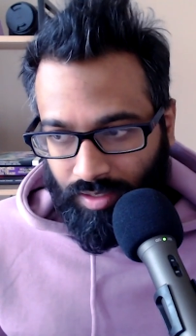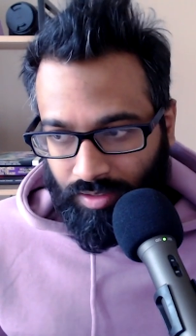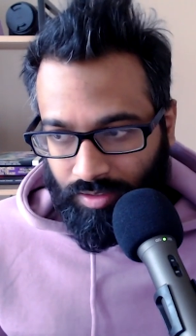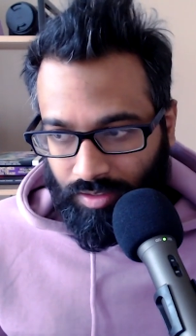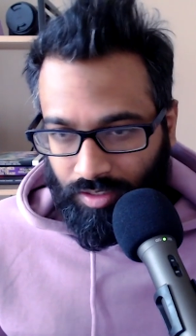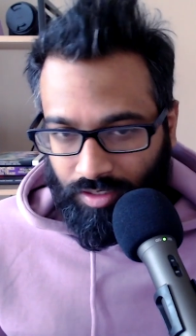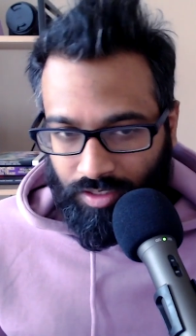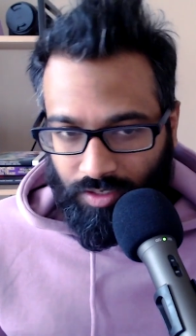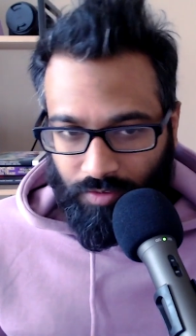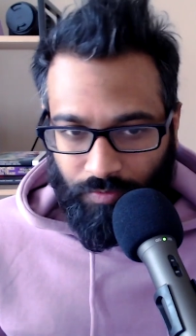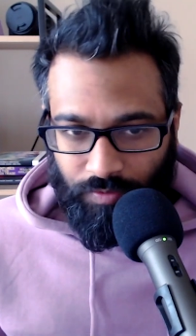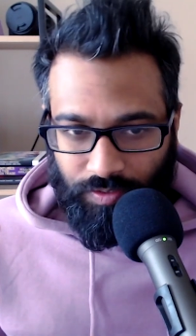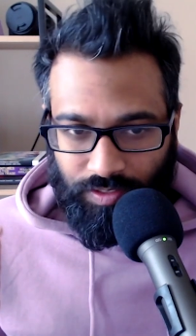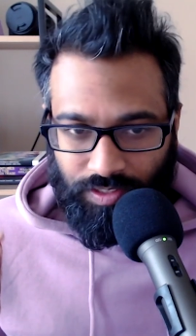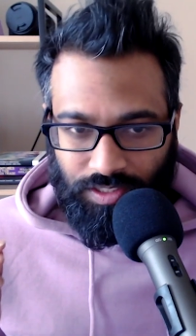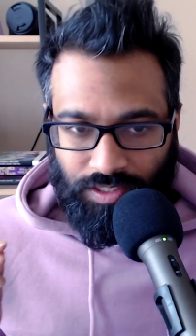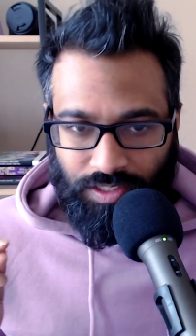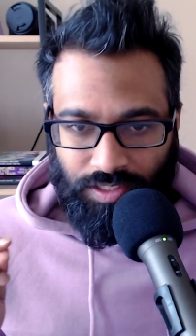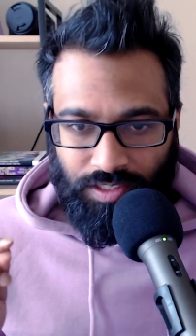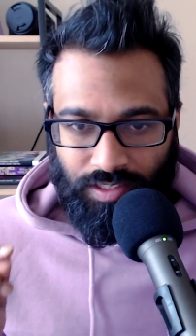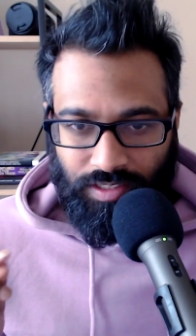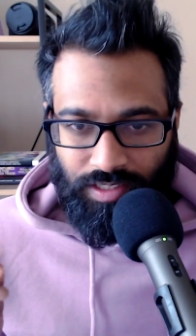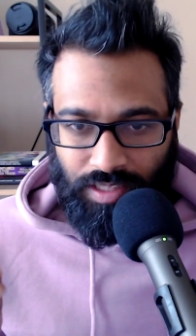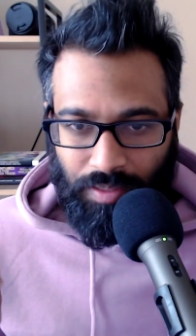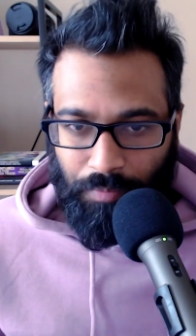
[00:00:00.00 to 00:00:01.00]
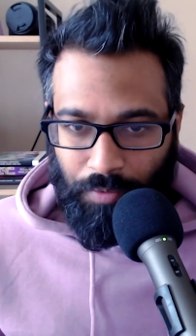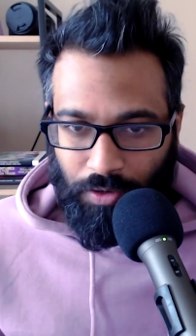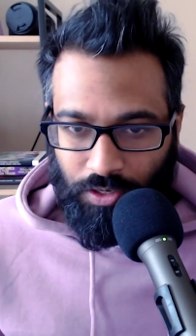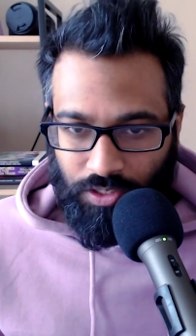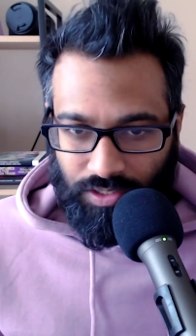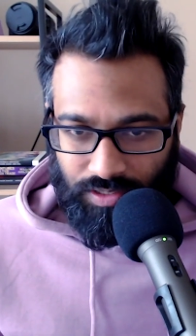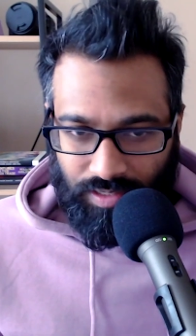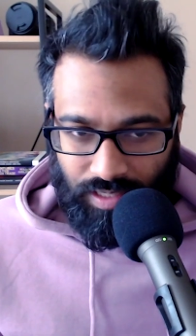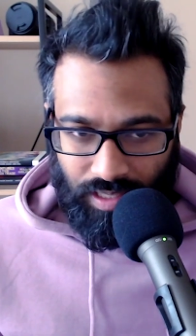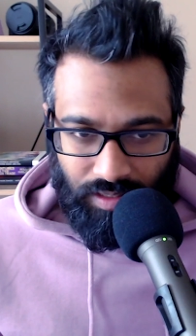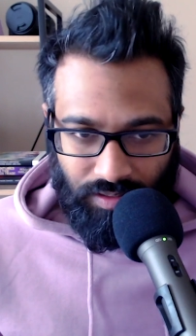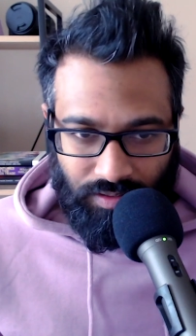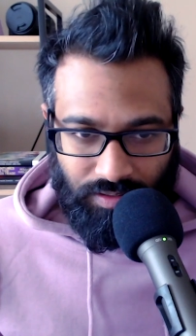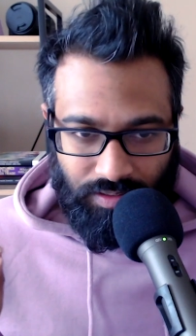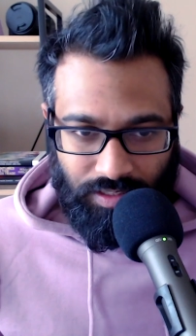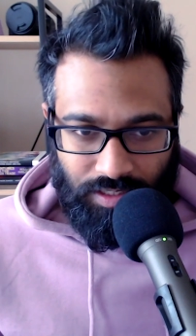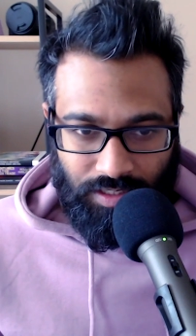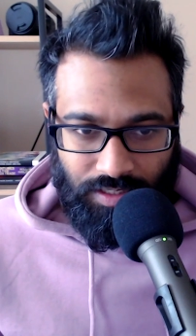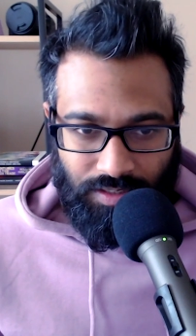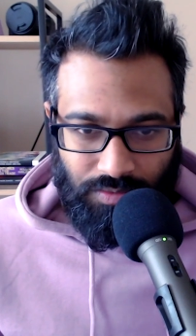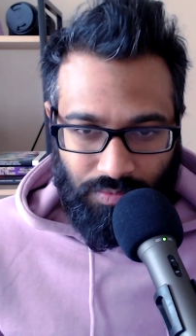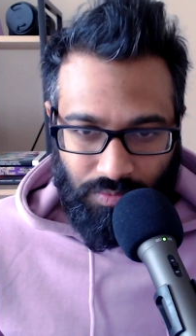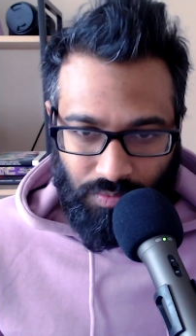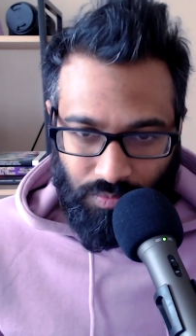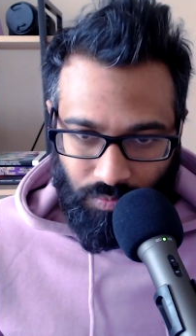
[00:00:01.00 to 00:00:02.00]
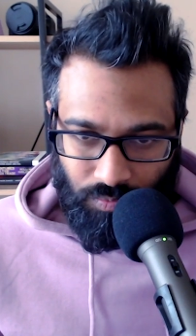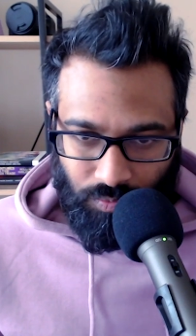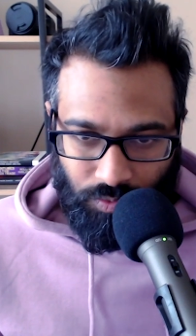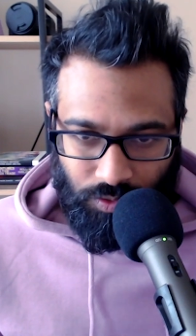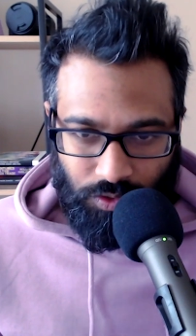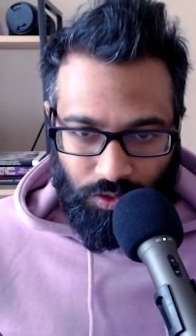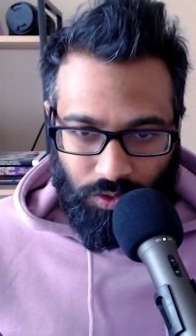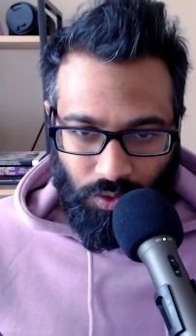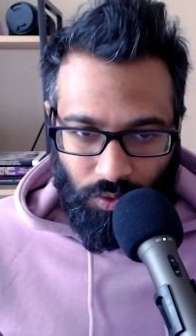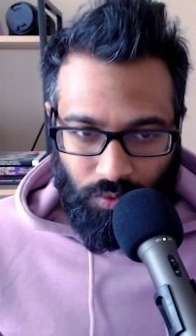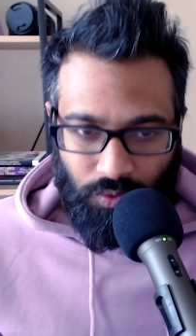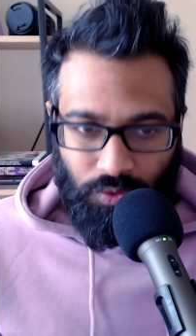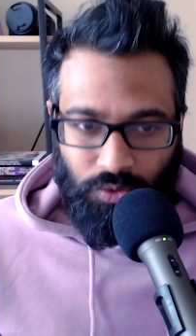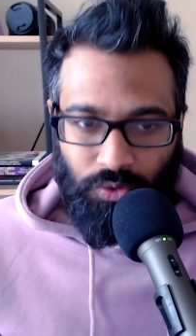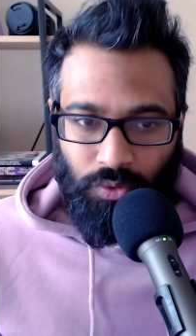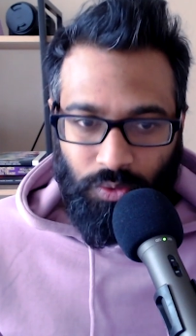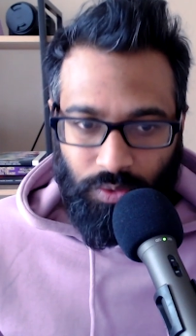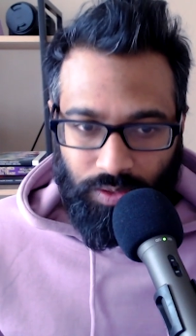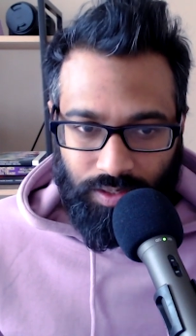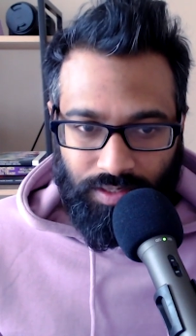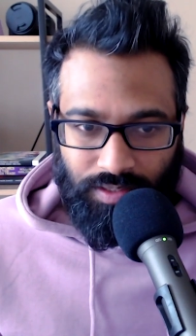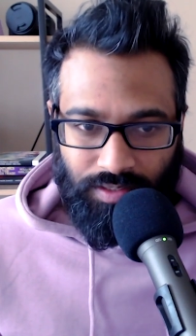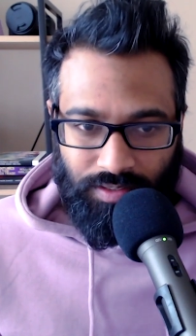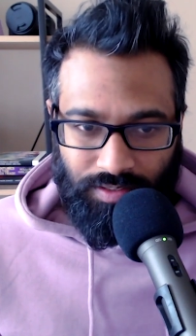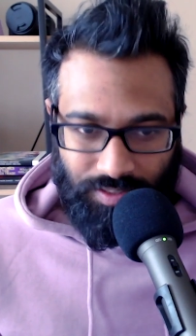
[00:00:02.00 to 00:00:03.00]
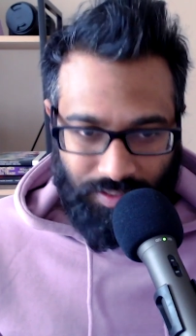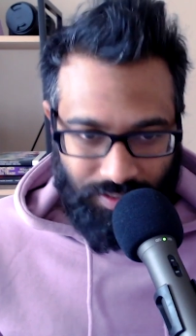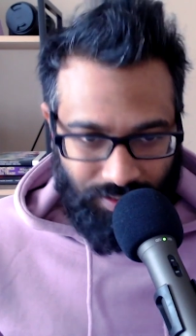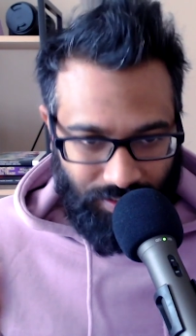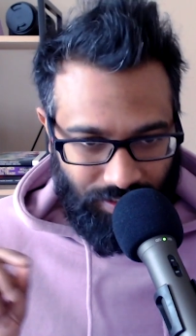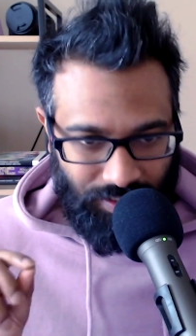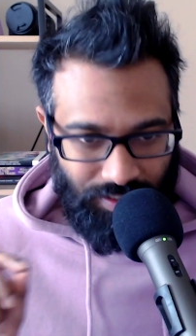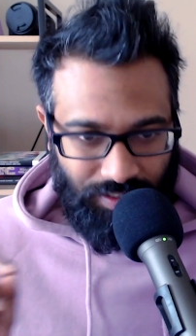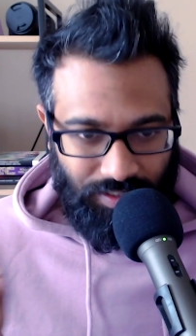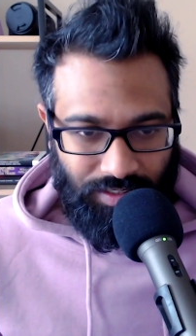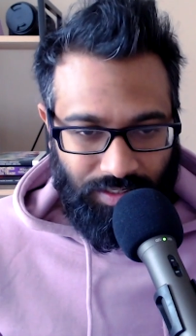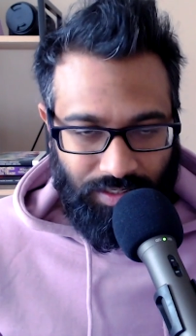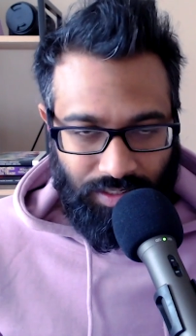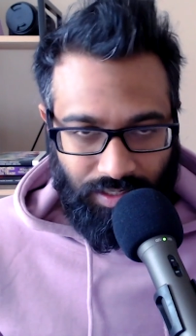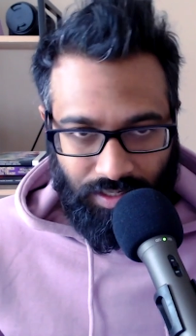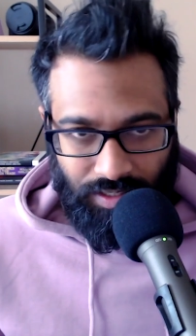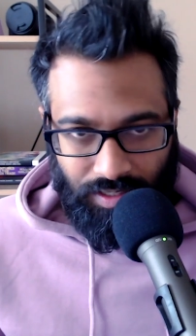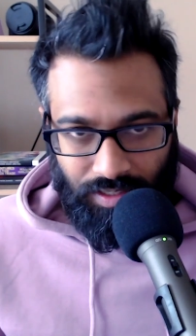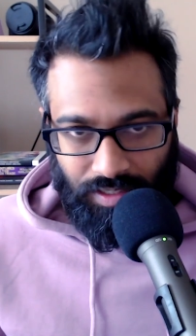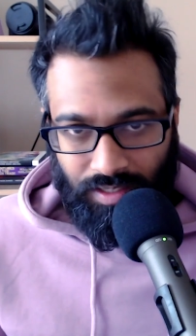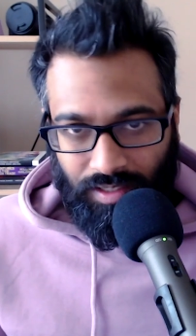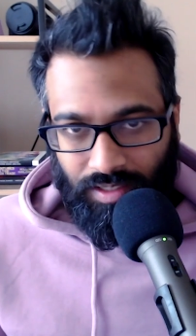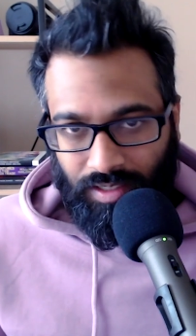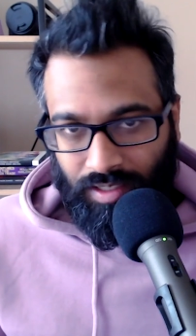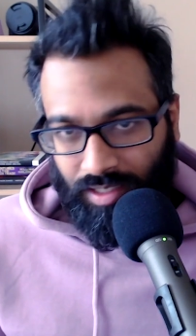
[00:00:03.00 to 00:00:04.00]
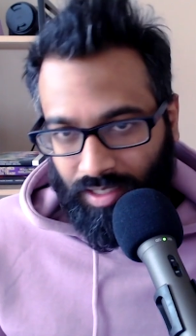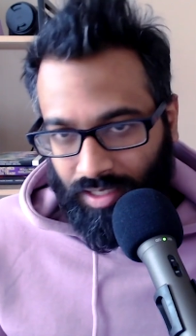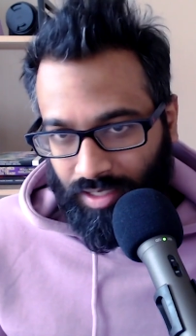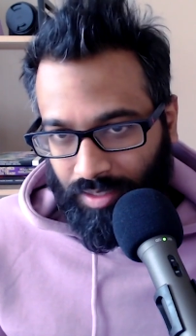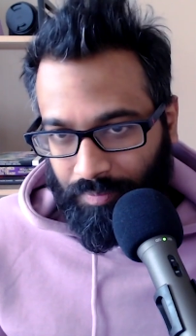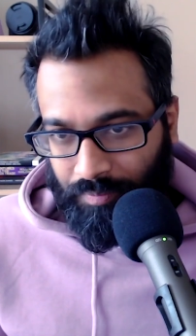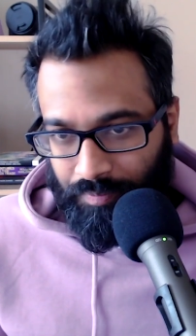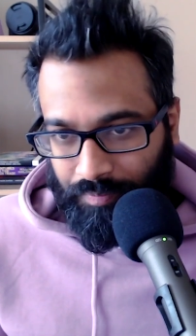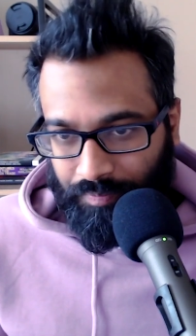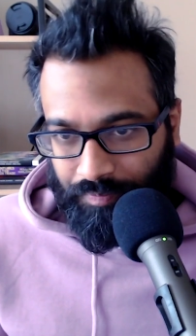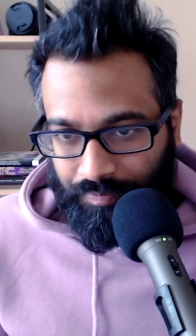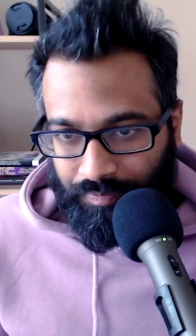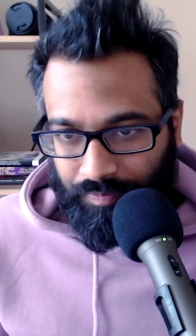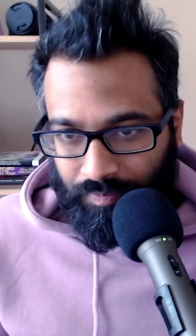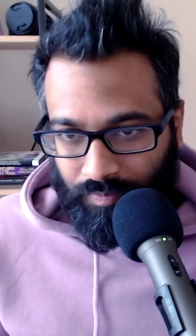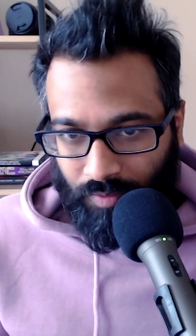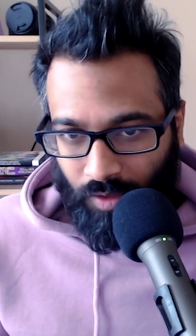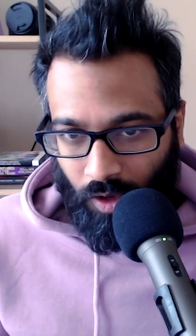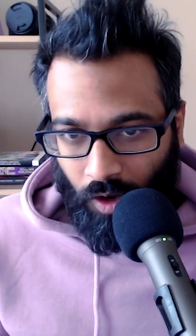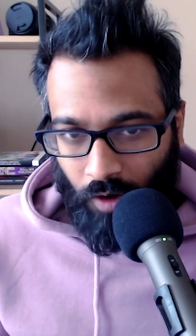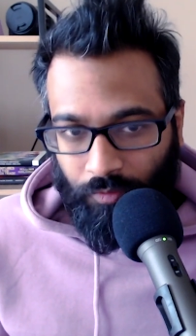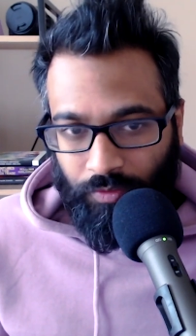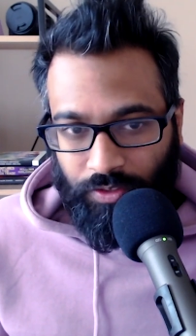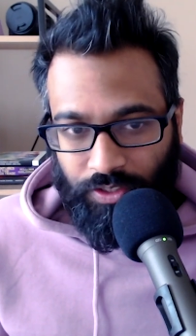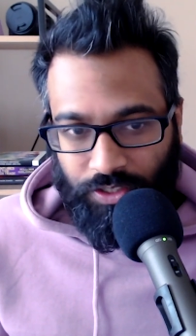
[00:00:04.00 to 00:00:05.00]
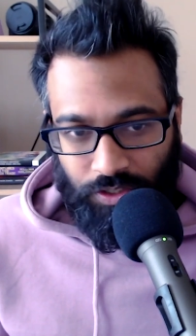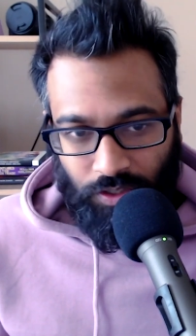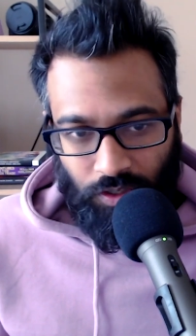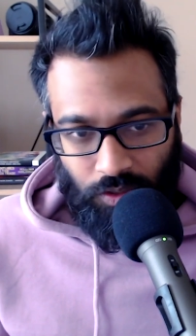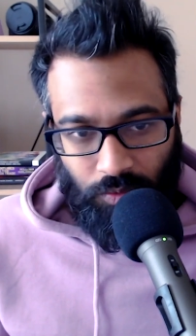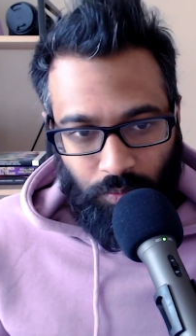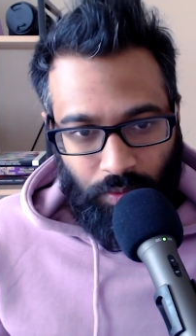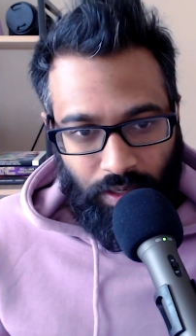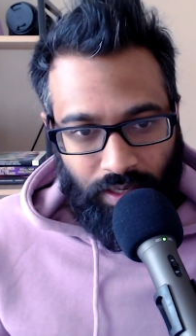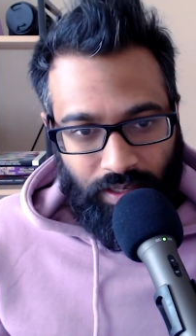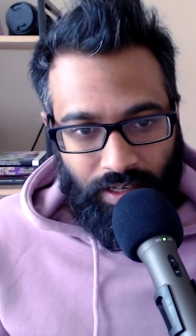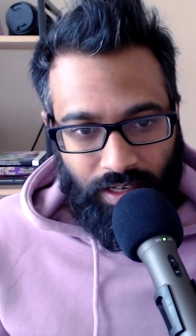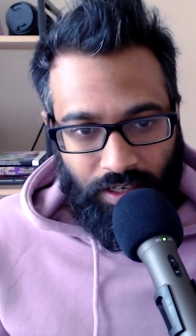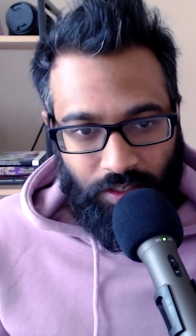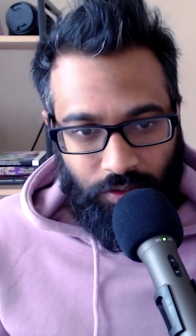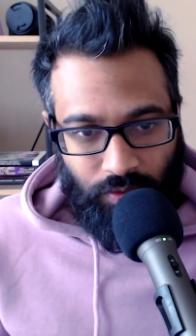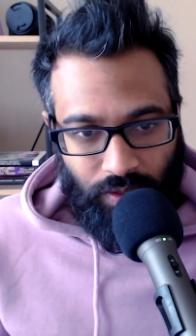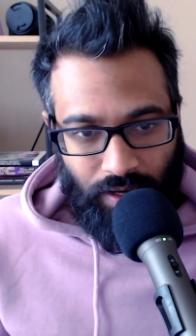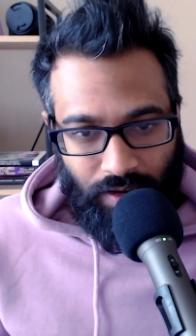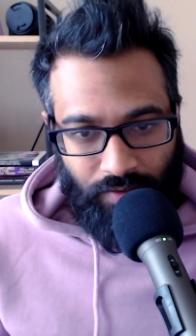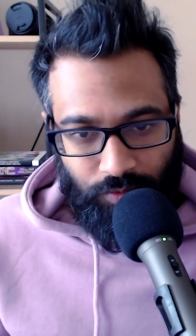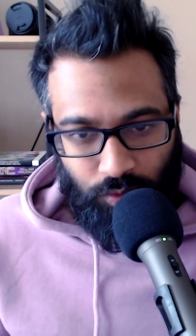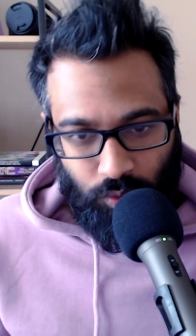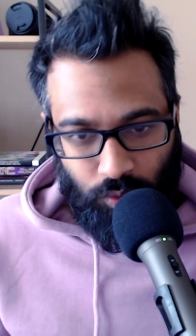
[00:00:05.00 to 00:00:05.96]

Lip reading: The differences in their personalities were so good to see. Obviously, on one end, you have